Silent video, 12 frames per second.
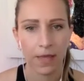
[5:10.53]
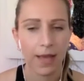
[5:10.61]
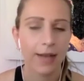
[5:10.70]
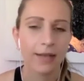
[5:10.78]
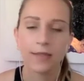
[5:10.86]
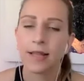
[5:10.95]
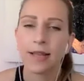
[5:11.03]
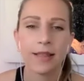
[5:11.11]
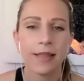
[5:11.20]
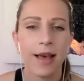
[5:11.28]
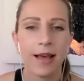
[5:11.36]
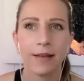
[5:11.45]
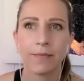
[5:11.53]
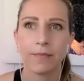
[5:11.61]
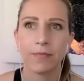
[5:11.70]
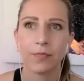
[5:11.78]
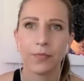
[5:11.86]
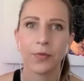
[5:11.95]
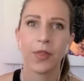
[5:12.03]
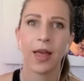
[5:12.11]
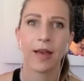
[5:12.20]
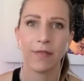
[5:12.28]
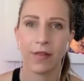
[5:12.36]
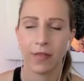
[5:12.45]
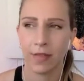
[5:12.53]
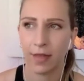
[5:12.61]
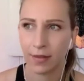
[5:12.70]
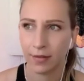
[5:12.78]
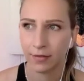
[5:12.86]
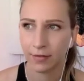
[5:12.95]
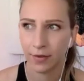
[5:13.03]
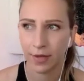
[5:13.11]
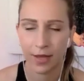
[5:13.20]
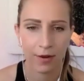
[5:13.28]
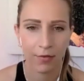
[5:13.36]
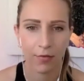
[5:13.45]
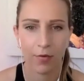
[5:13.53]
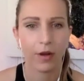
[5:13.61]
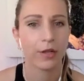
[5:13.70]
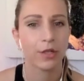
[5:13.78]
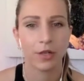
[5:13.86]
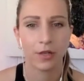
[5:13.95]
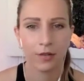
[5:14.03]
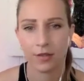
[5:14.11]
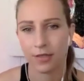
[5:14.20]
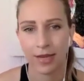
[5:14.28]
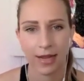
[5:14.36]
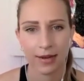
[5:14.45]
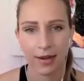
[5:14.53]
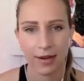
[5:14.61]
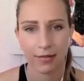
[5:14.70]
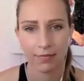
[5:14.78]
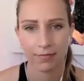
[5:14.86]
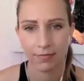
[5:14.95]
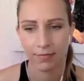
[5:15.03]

And it's like that with everything. We can't rush understanding